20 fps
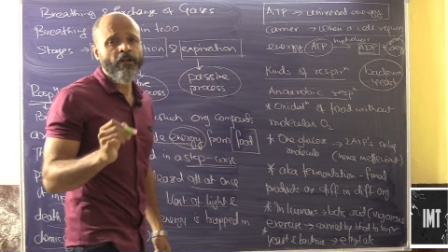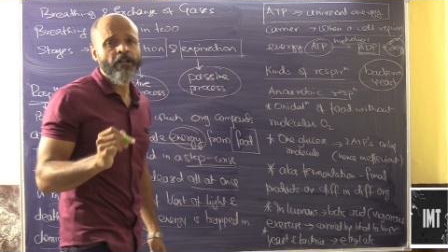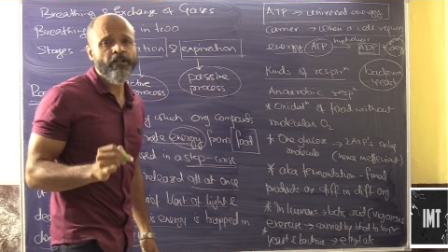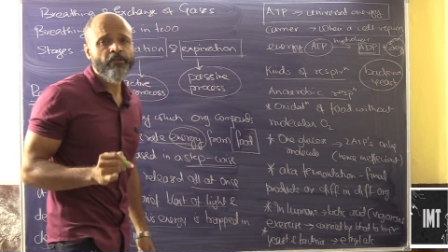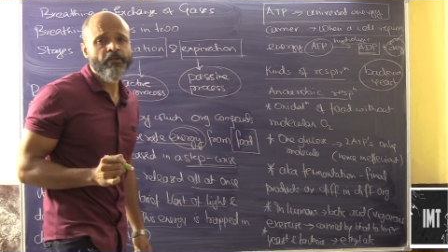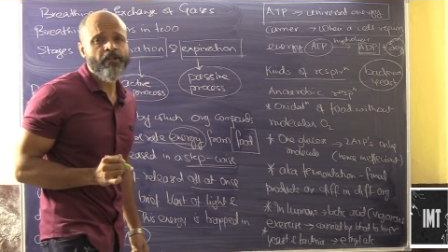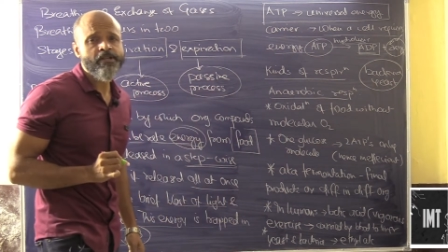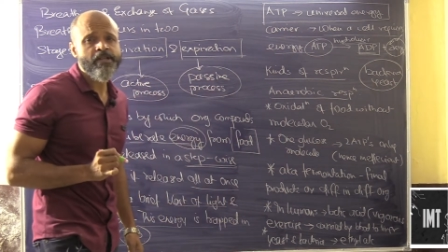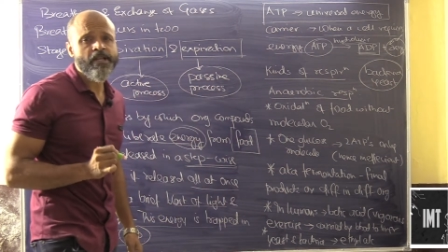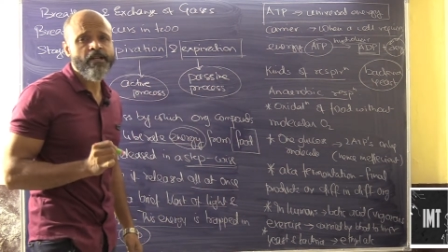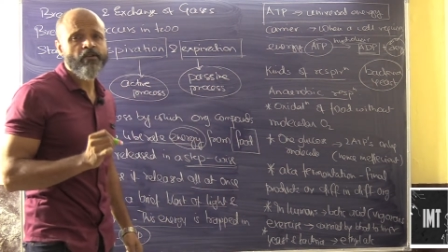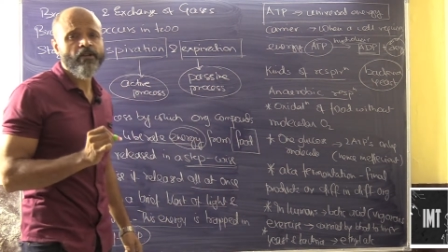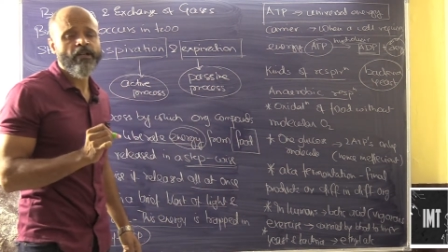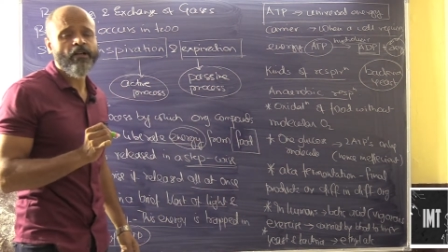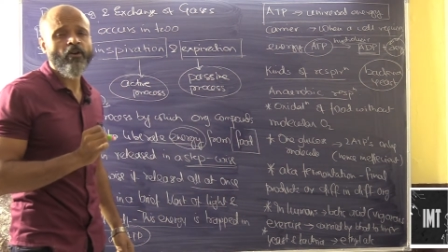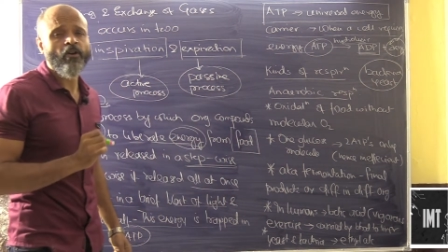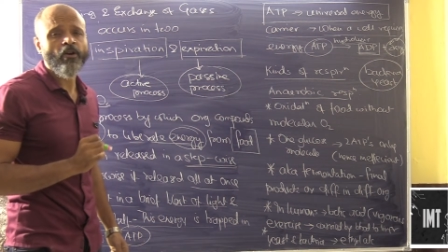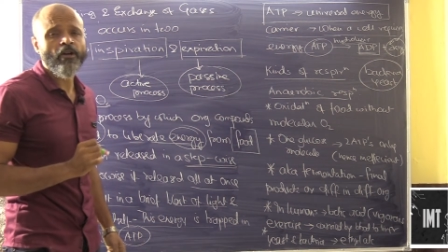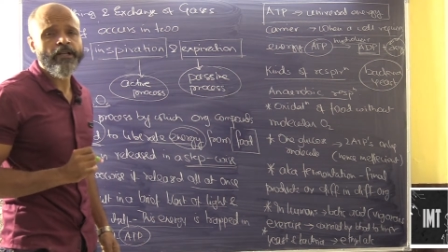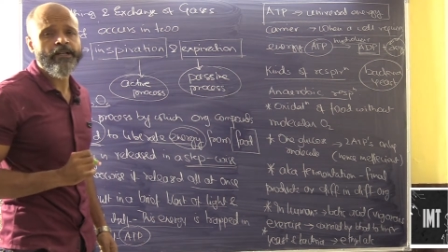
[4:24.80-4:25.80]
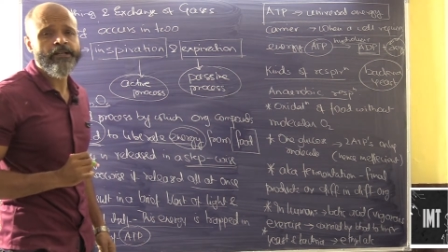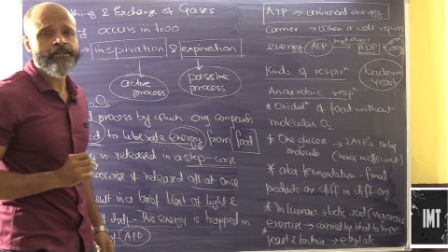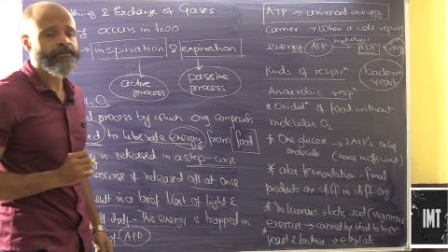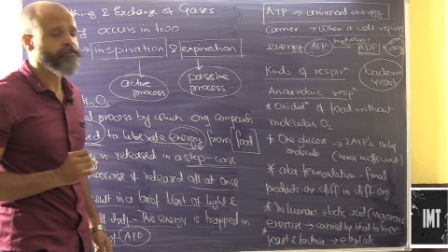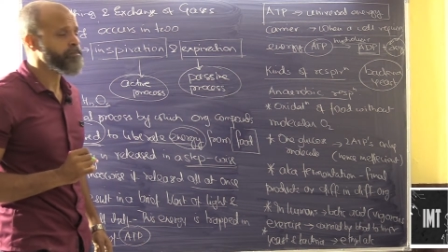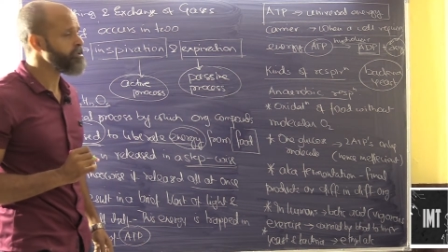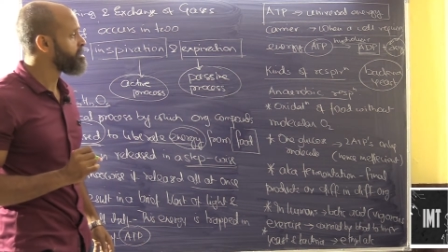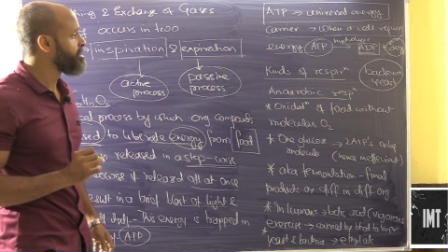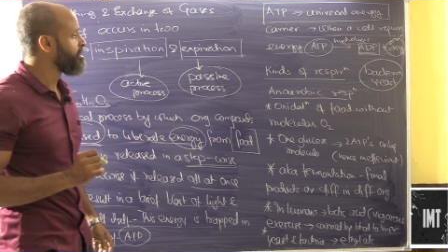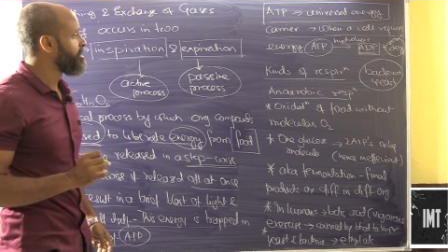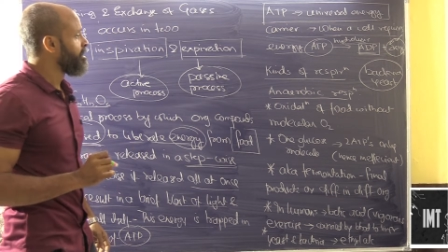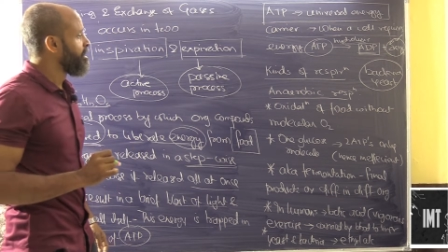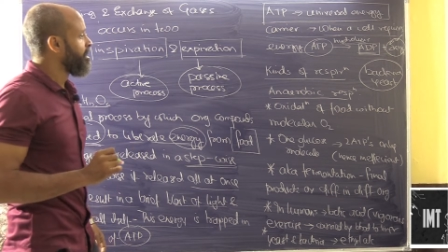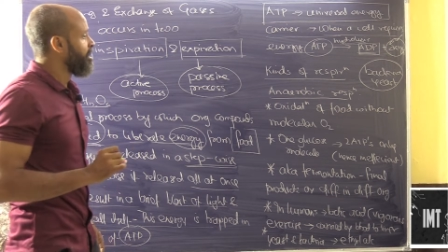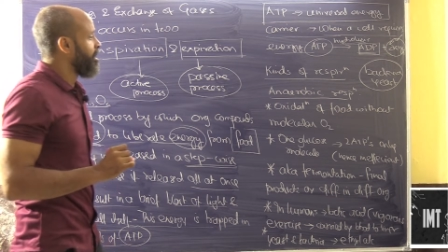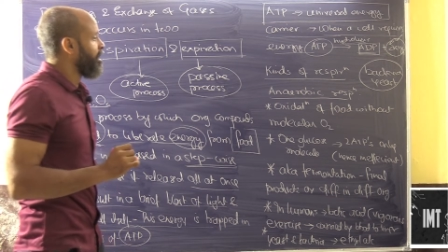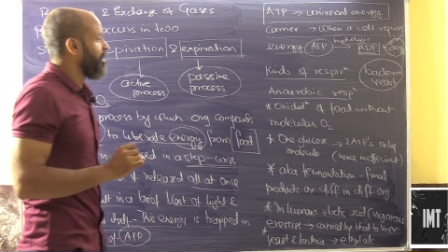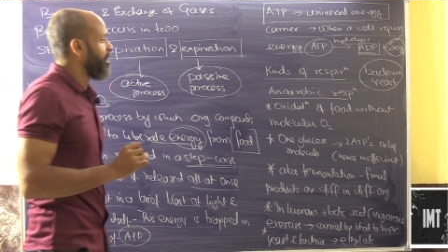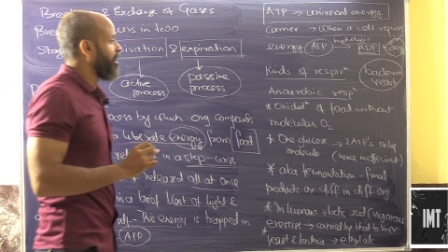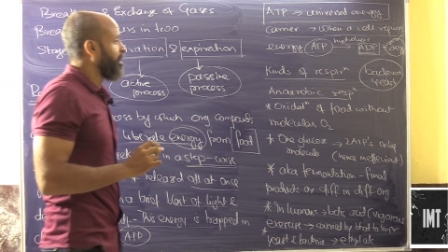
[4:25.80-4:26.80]
unicellular organisms.
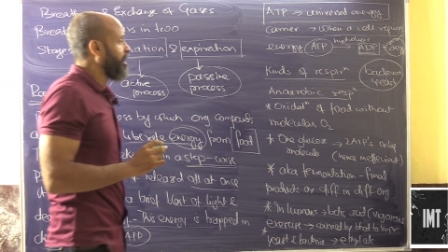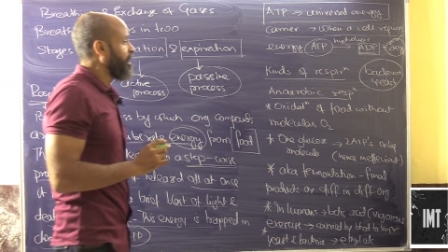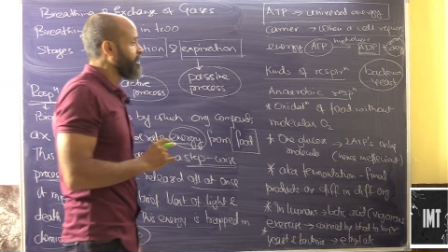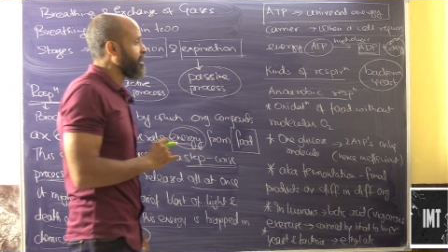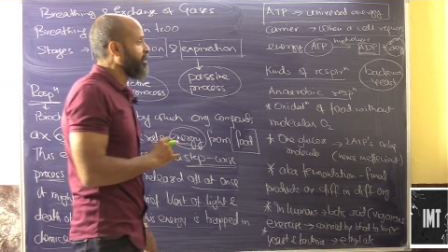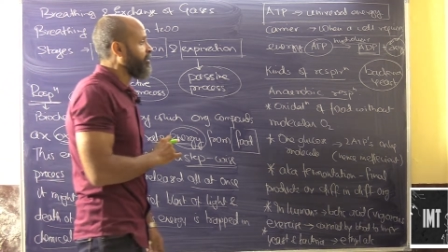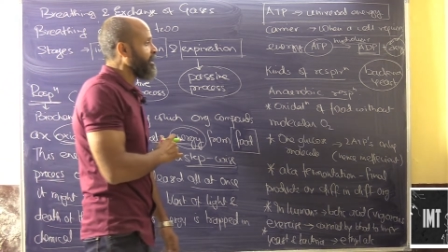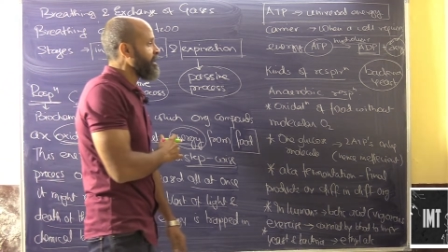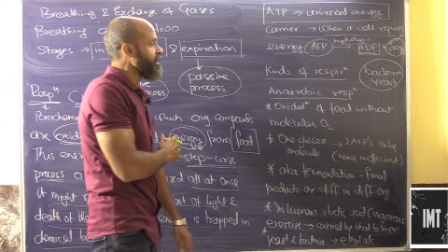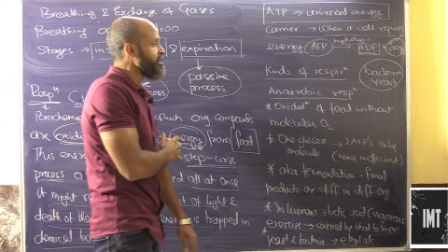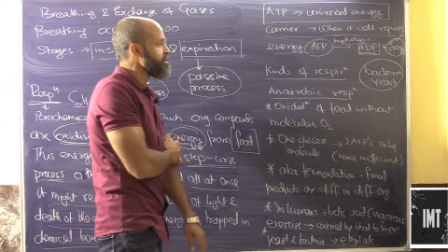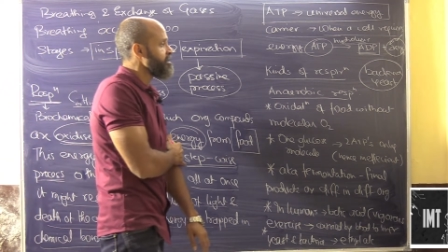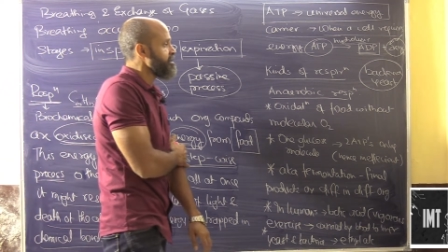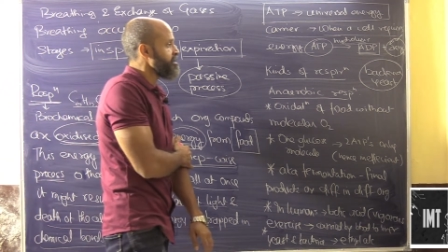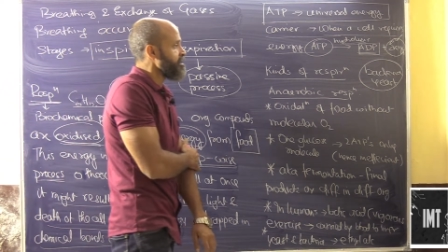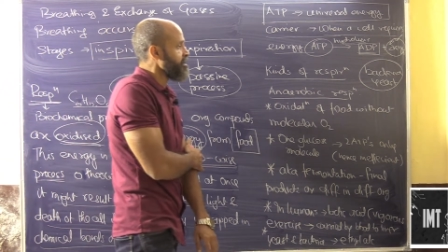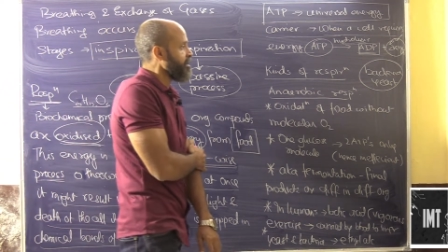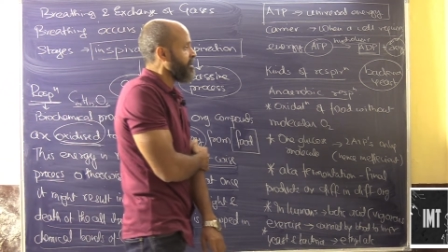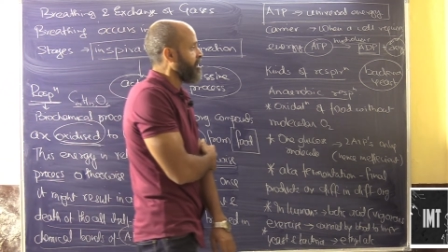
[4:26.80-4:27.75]
Otherwise,